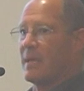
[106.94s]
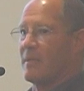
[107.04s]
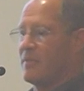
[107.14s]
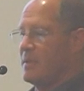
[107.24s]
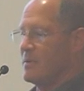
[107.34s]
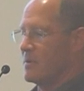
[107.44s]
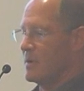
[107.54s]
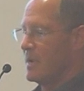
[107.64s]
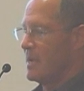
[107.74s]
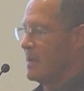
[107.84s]
healthy,
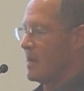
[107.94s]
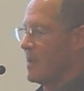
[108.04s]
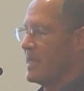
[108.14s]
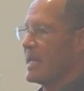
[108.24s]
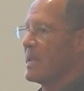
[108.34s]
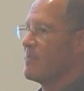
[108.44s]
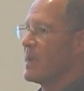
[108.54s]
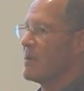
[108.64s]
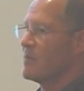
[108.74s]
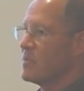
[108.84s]
or are they getting
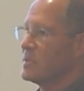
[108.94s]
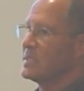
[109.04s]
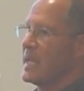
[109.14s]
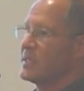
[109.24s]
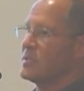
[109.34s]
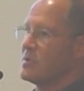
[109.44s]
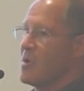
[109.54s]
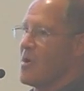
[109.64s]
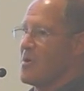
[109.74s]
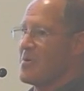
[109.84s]
better or worse? Yes or
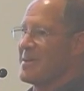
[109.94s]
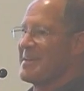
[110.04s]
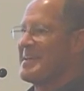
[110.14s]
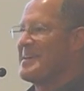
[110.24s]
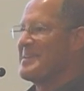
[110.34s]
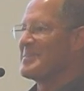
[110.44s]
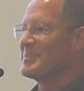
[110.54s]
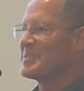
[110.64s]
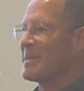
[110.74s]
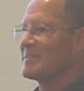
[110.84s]
no?
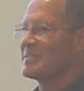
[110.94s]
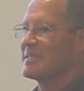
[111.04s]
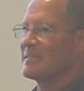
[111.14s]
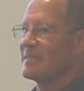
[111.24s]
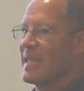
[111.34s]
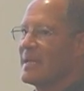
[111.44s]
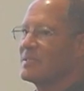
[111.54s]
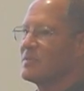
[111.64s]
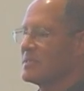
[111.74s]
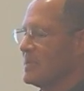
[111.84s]
The
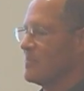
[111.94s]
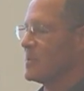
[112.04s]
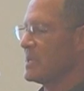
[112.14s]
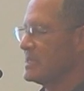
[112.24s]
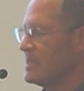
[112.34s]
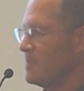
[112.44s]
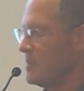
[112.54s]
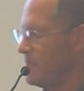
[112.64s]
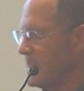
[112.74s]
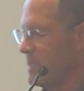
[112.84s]
answers seem pretty
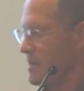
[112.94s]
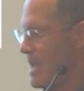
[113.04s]
simple, but they're